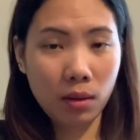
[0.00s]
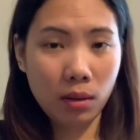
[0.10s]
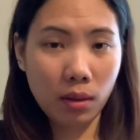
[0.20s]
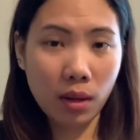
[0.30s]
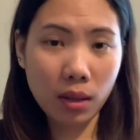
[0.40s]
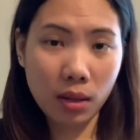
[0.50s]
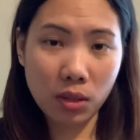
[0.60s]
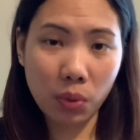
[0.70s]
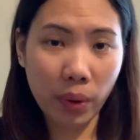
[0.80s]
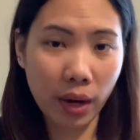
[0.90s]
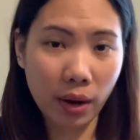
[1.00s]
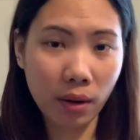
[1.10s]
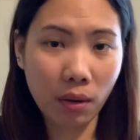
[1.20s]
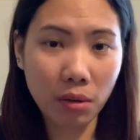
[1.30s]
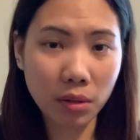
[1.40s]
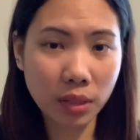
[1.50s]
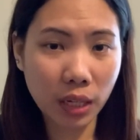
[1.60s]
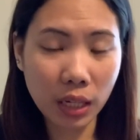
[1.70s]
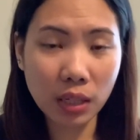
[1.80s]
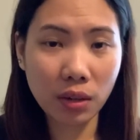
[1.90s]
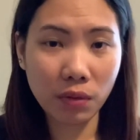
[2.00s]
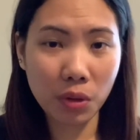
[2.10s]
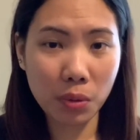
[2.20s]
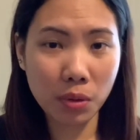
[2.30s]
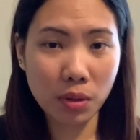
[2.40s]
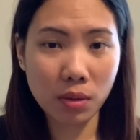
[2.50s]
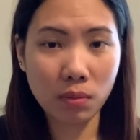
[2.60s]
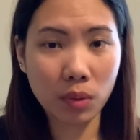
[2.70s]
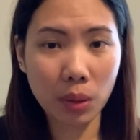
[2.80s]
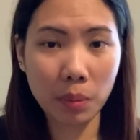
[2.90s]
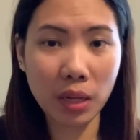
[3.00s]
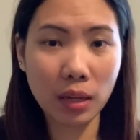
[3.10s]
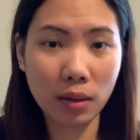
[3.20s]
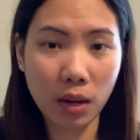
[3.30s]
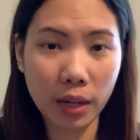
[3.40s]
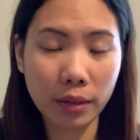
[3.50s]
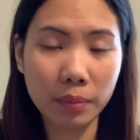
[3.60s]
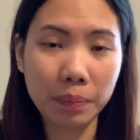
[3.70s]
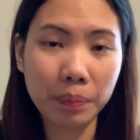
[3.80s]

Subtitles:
That is where all the interviews are being done.